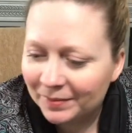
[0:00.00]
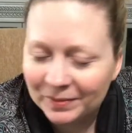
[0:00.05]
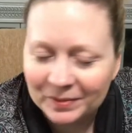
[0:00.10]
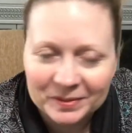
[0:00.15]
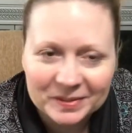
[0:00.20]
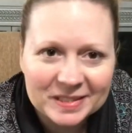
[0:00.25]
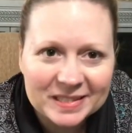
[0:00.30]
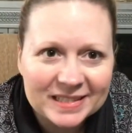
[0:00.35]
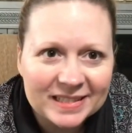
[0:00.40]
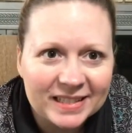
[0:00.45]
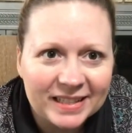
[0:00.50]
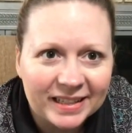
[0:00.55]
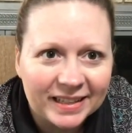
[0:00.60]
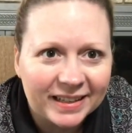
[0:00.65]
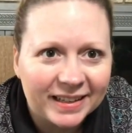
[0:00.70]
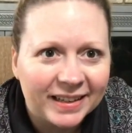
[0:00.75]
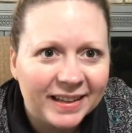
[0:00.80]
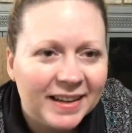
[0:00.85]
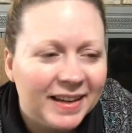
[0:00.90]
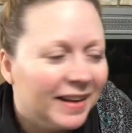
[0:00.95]
We'll
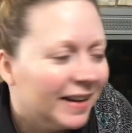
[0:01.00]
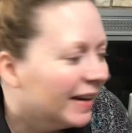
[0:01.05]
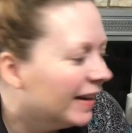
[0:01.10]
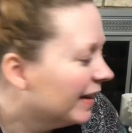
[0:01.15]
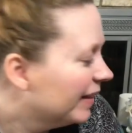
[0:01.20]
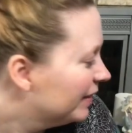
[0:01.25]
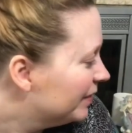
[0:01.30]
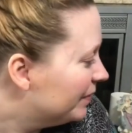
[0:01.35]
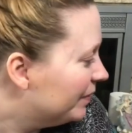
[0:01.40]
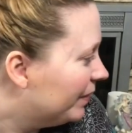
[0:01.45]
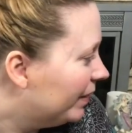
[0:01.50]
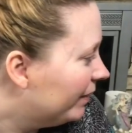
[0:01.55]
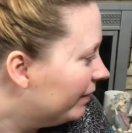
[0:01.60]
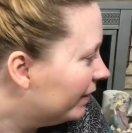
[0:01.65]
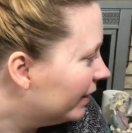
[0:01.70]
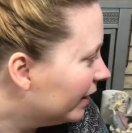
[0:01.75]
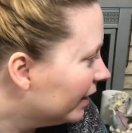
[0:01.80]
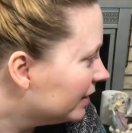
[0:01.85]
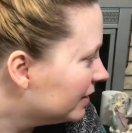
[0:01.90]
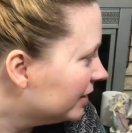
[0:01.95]
see.
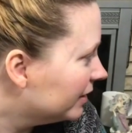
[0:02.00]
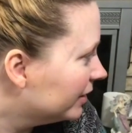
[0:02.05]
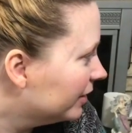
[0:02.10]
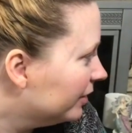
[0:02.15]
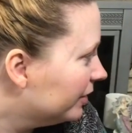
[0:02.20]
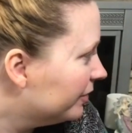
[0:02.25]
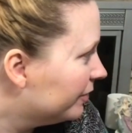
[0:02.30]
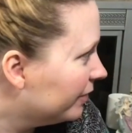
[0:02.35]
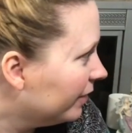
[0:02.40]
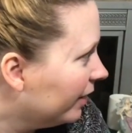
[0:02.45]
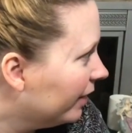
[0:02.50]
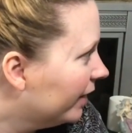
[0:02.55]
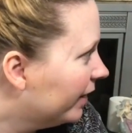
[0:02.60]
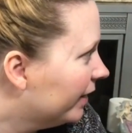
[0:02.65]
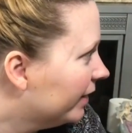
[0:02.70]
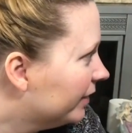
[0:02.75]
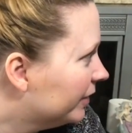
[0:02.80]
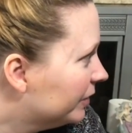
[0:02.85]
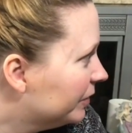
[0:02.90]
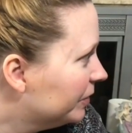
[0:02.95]
Maybe that's a good
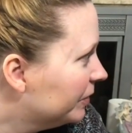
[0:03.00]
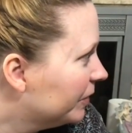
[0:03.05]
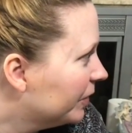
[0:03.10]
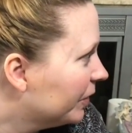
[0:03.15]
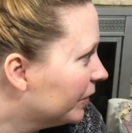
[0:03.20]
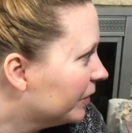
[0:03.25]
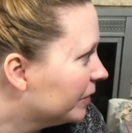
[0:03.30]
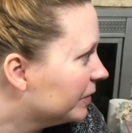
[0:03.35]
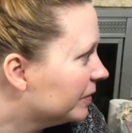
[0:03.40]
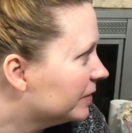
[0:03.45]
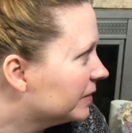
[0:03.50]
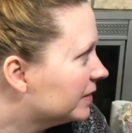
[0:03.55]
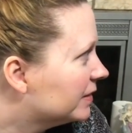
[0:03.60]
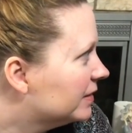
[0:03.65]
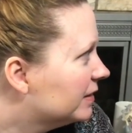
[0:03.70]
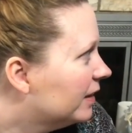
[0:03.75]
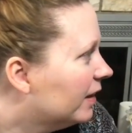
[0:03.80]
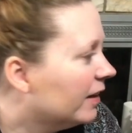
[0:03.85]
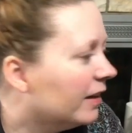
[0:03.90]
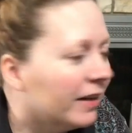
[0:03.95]
find. Who knows?
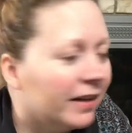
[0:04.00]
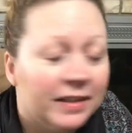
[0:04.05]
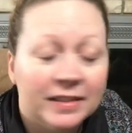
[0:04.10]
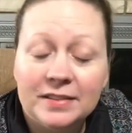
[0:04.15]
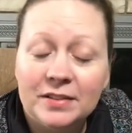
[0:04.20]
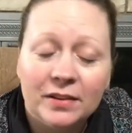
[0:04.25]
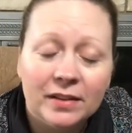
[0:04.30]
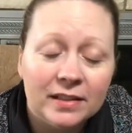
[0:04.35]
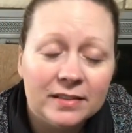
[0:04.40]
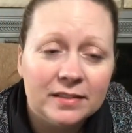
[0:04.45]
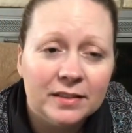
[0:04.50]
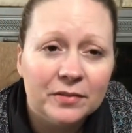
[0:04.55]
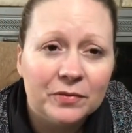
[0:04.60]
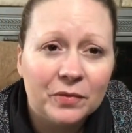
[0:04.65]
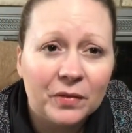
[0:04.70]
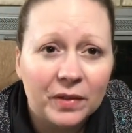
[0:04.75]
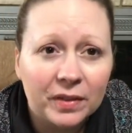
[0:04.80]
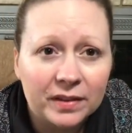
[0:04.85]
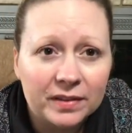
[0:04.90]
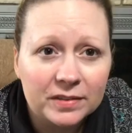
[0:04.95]
All right, so that's it
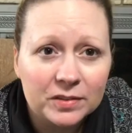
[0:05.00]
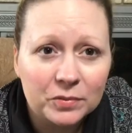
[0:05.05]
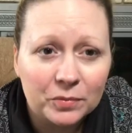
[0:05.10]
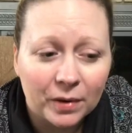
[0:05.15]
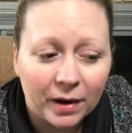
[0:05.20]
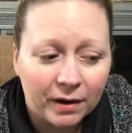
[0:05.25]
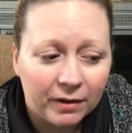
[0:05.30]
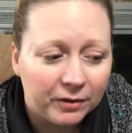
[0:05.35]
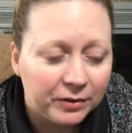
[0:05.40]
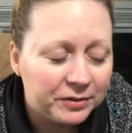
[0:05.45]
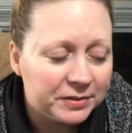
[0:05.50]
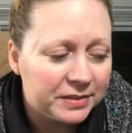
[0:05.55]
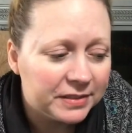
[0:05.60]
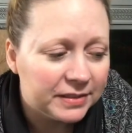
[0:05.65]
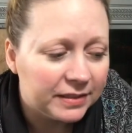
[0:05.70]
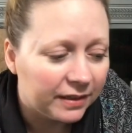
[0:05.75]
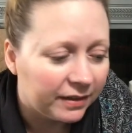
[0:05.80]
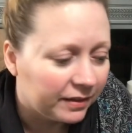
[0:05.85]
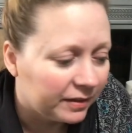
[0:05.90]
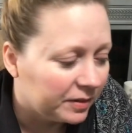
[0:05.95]
for this
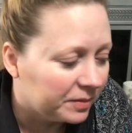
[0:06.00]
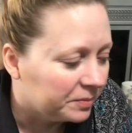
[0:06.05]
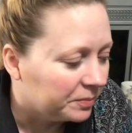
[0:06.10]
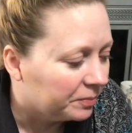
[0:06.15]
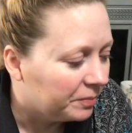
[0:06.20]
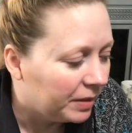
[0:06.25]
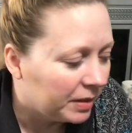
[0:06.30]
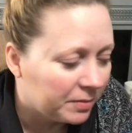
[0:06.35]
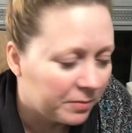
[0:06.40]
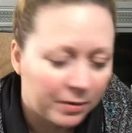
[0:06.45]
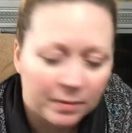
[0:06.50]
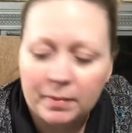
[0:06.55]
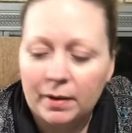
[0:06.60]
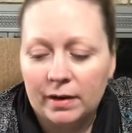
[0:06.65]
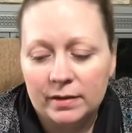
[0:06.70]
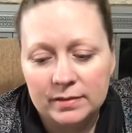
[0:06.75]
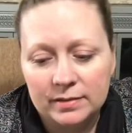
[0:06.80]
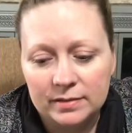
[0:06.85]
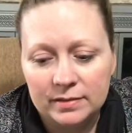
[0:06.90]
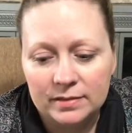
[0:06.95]
round. Many more
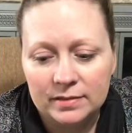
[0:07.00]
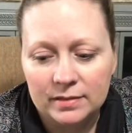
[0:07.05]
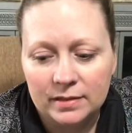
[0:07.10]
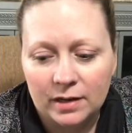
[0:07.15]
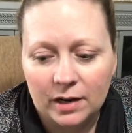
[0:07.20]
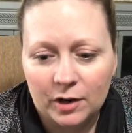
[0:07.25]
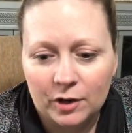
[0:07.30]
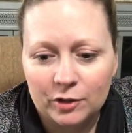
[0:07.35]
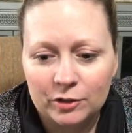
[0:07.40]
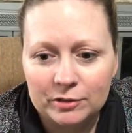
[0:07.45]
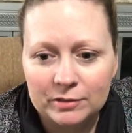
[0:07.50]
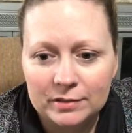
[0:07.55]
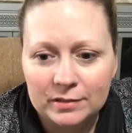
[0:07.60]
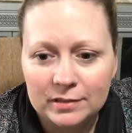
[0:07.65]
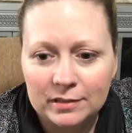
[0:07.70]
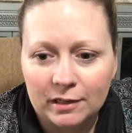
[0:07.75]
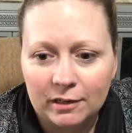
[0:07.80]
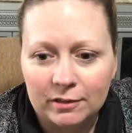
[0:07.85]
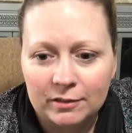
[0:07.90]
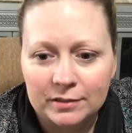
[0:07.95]
boxes to go,
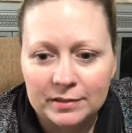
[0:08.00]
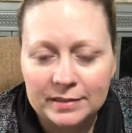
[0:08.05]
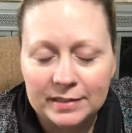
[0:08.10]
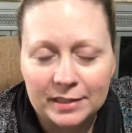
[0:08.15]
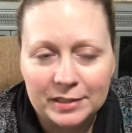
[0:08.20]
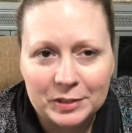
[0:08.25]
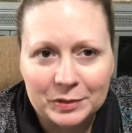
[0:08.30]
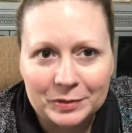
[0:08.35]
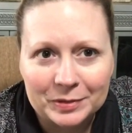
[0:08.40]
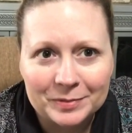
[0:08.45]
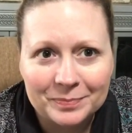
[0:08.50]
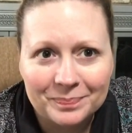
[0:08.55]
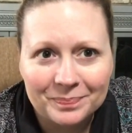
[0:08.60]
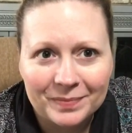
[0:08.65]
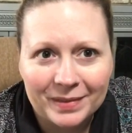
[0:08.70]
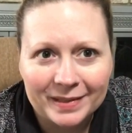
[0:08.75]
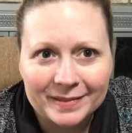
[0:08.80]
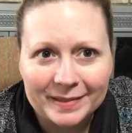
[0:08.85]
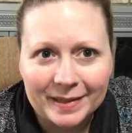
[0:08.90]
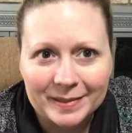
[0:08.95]
so stay tuned.
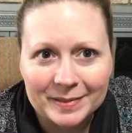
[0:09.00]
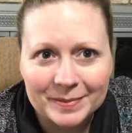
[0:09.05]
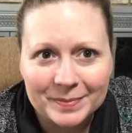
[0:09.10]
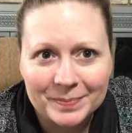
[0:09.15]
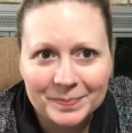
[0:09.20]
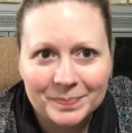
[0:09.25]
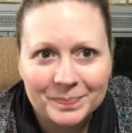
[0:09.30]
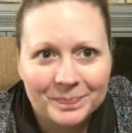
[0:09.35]
Thanks, guys.